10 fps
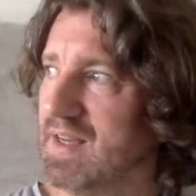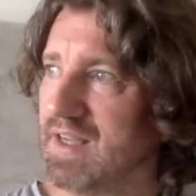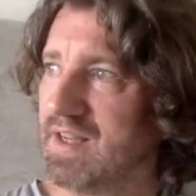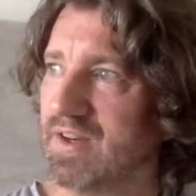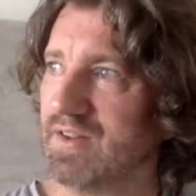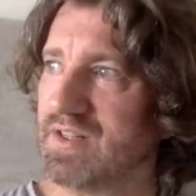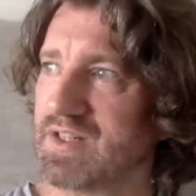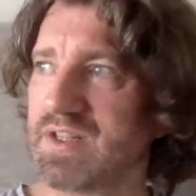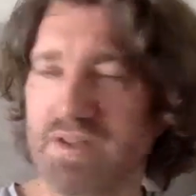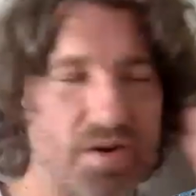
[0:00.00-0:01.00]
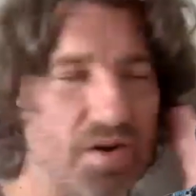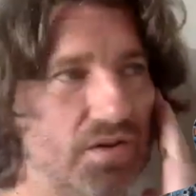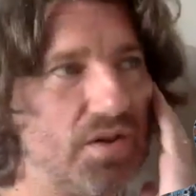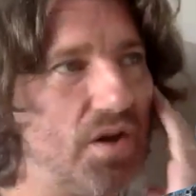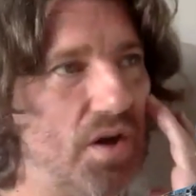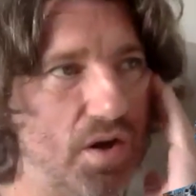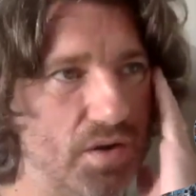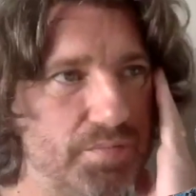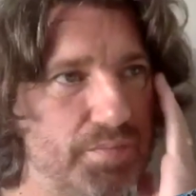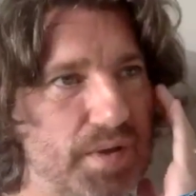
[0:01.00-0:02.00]
You know, there's this song
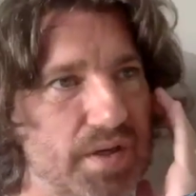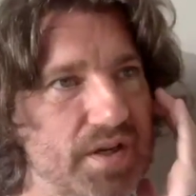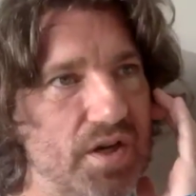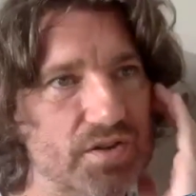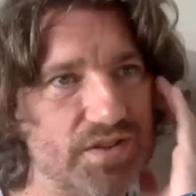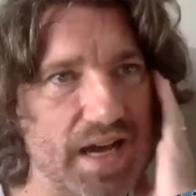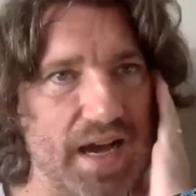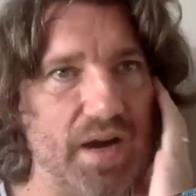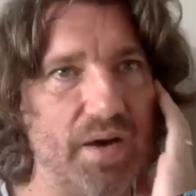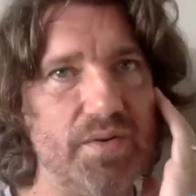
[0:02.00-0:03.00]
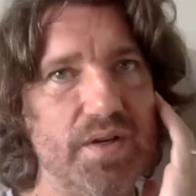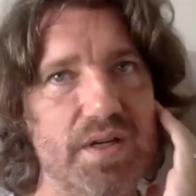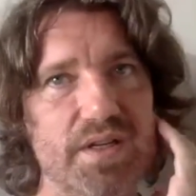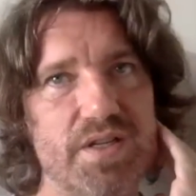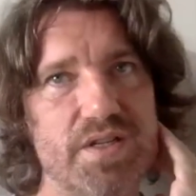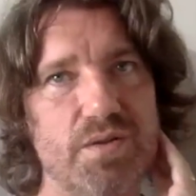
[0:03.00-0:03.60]
called Burn It All Down. There's